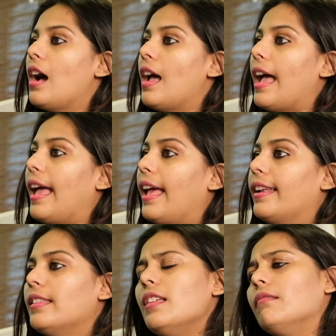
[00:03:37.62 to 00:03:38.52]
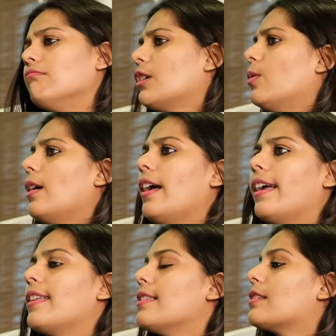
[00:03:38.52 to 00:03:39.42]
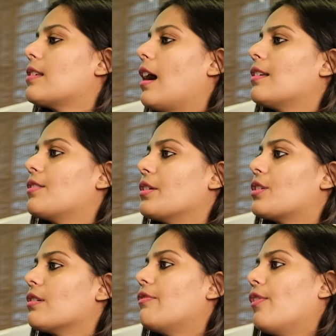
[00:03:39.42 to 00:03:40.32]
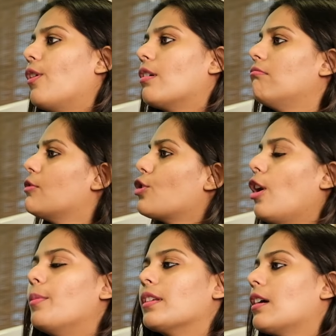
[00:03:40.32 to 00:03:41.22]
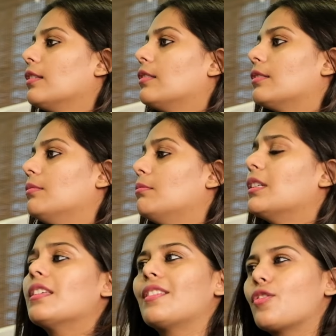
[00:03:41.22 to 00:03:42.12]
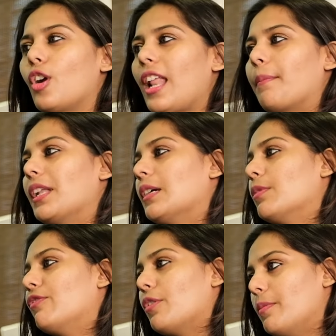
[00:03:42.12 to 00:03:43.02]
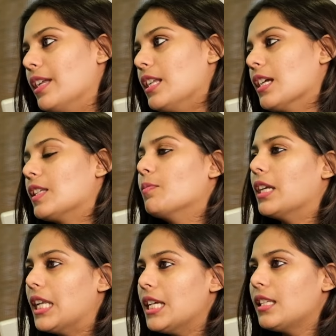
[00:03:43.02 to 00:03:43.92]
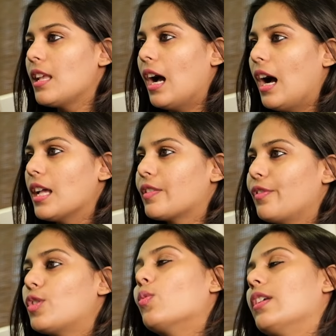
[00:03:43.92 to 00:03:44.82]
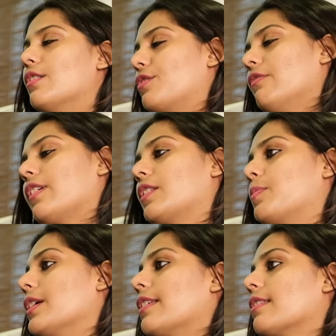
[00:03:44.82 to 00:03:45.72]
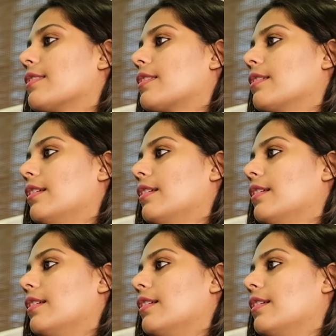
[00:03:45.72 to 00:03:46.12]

and then go ahead and start searching for job in Qatar. But this is not applicable for BDS. BDS, they ask for 2 years of experience